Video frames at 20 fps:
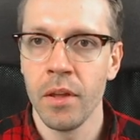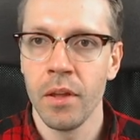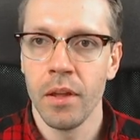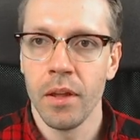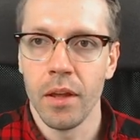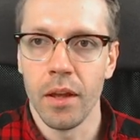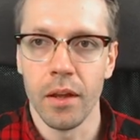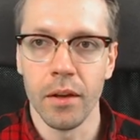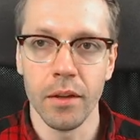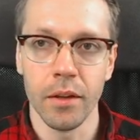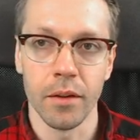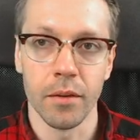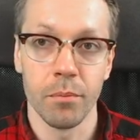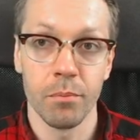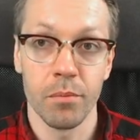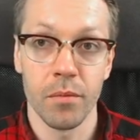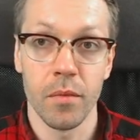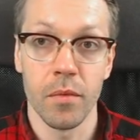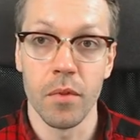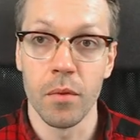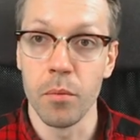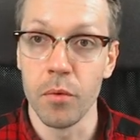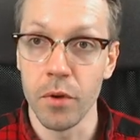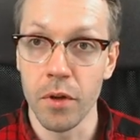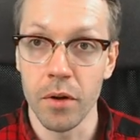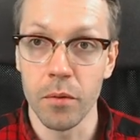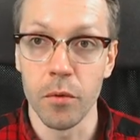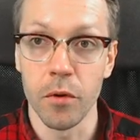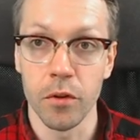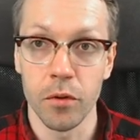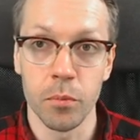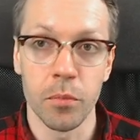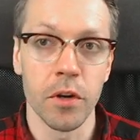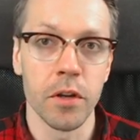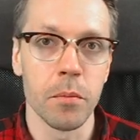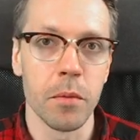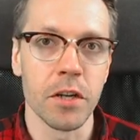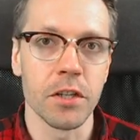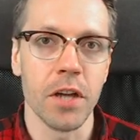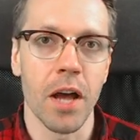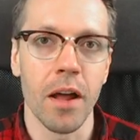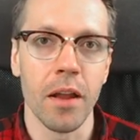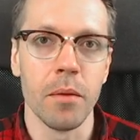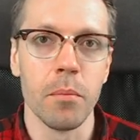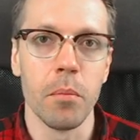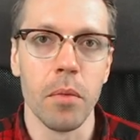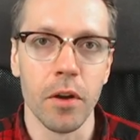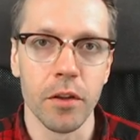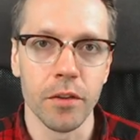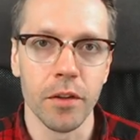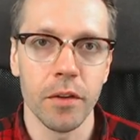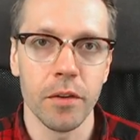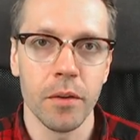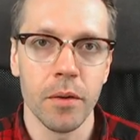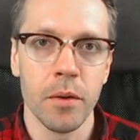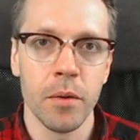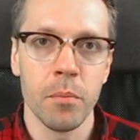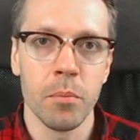And yeah, the Buddha was pretty much unbothered,